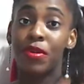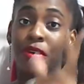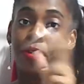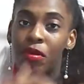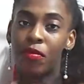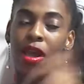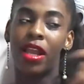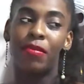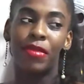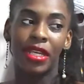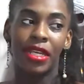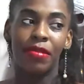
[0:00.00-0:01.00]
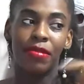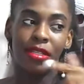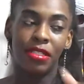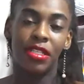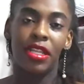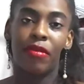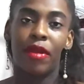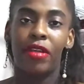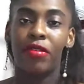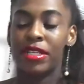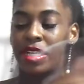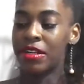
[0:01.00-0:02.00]
on white, let me get into that right
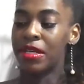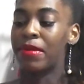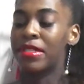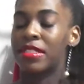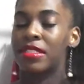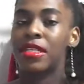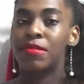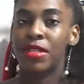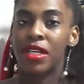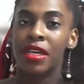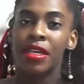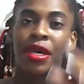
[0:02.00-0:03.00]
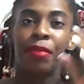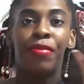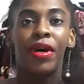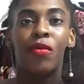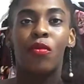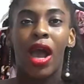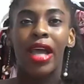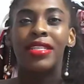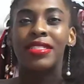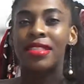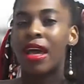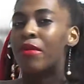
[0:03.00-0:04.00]
quick, then I'll get back to the subject. But white is
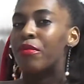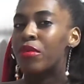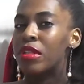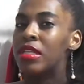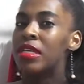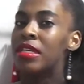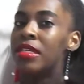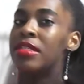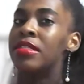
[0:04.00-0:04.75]
not really